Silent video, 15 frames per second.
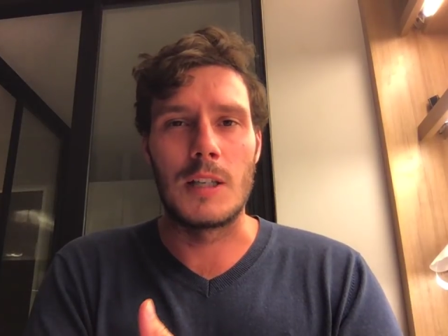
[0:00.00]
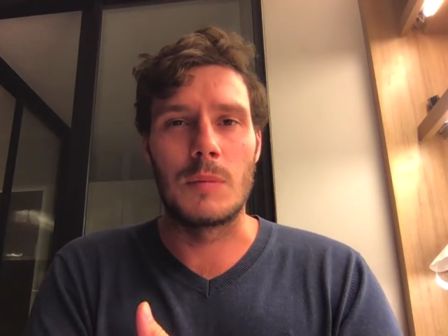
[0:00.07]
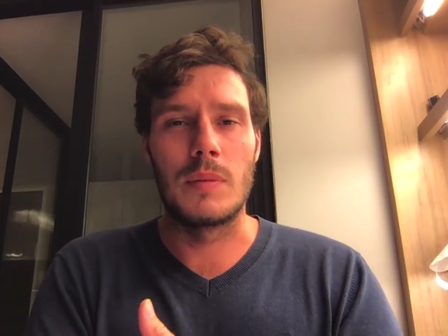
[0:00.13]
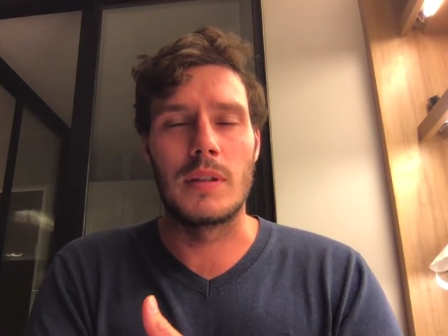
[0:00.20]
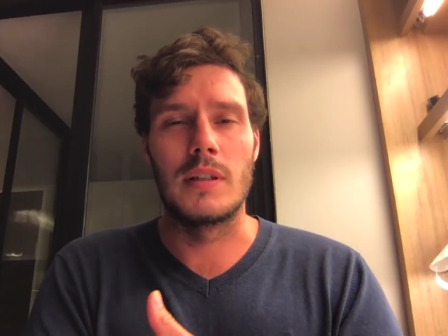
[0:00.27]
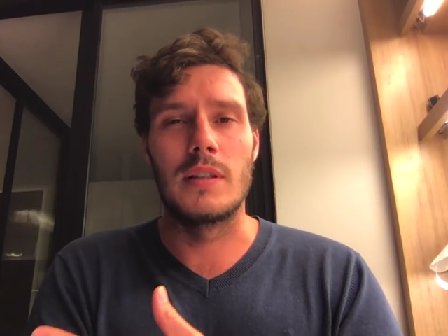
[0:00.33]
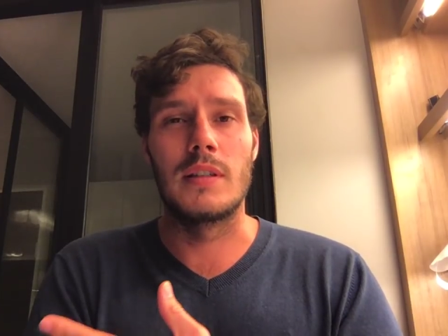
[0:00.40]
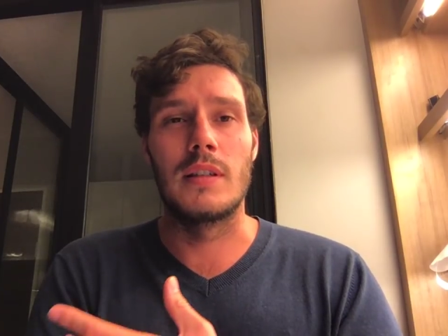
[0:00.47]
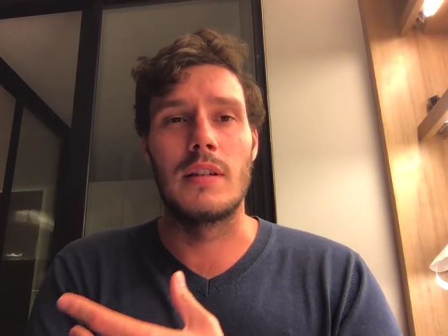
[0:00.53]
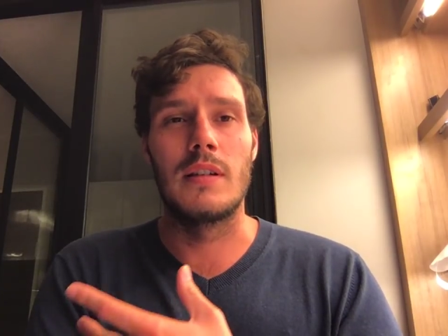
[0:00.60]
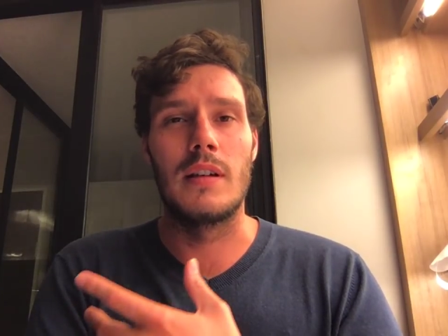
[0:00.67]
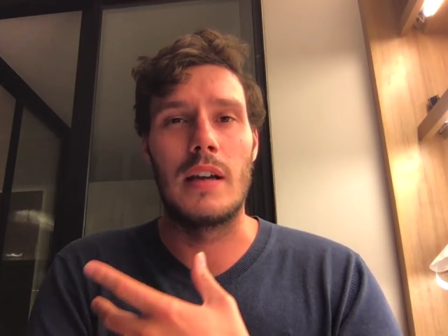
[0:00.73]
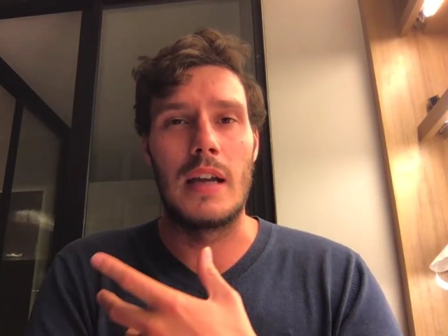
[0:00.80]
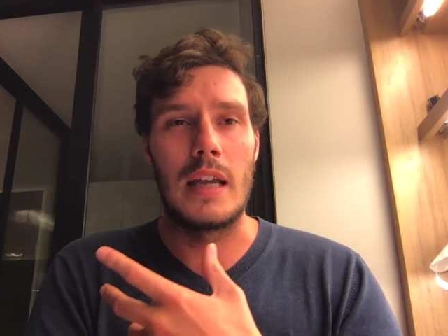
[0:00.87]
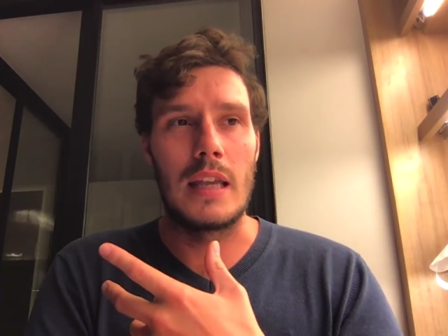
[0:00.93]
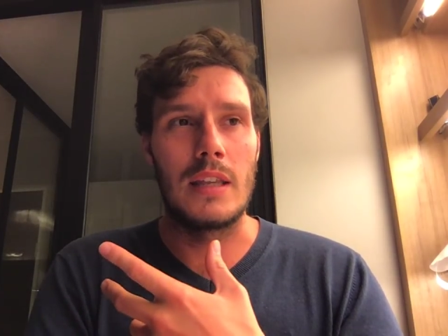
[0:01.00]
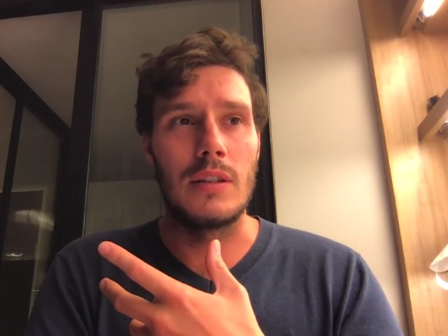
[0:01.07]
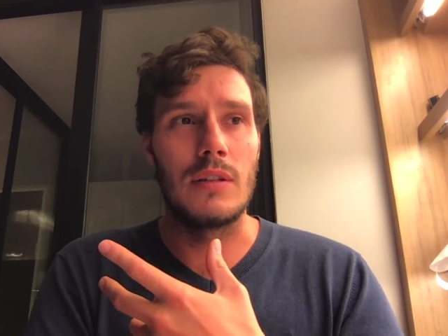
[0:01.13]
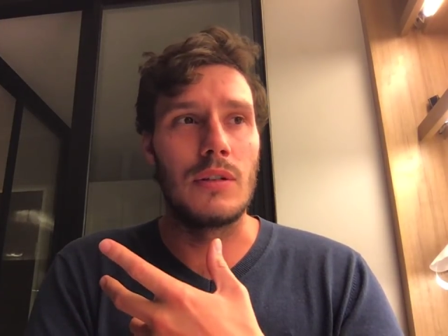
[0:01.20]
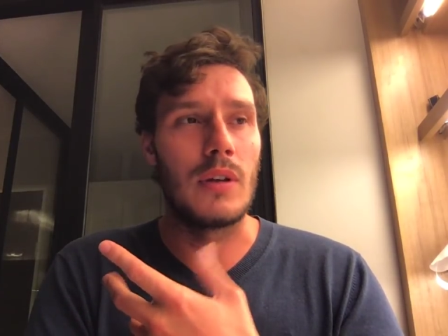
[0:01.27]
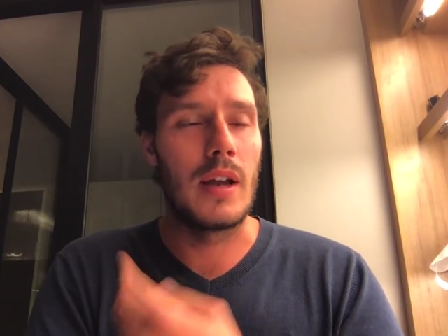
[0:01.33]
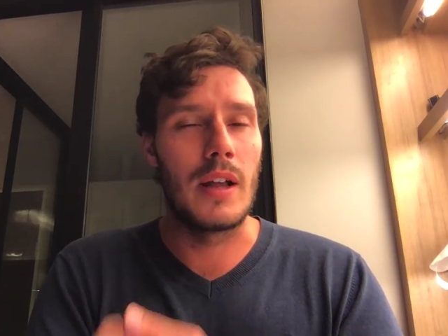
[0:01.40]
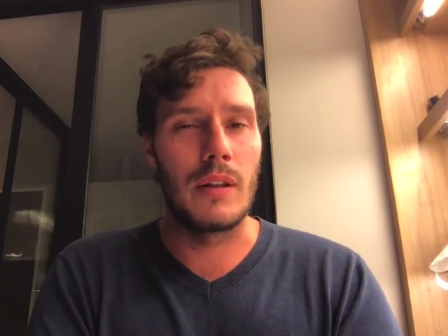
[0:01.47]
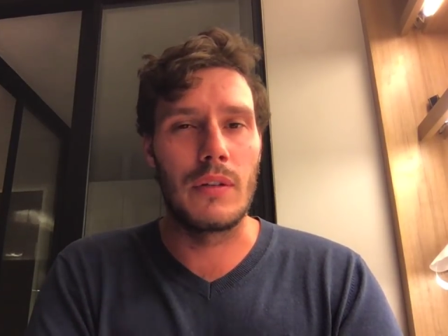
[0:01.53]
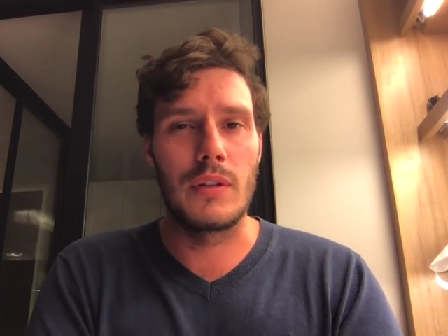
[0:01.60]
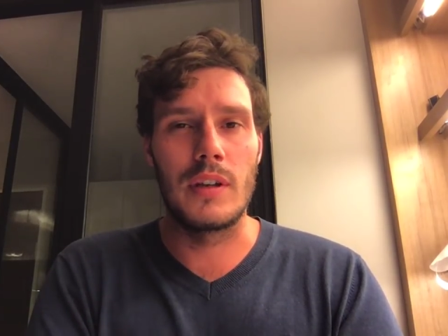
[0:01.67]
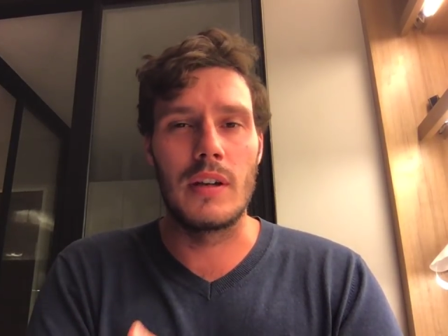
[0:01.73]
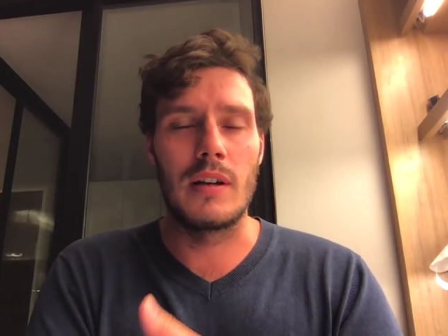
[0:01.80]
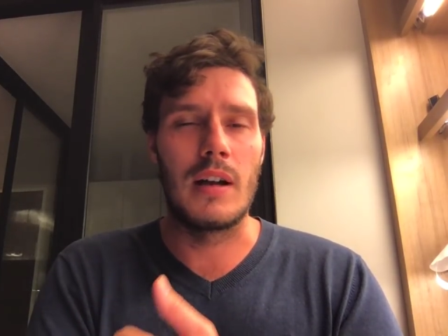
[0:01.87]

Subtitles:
Because you're healthier.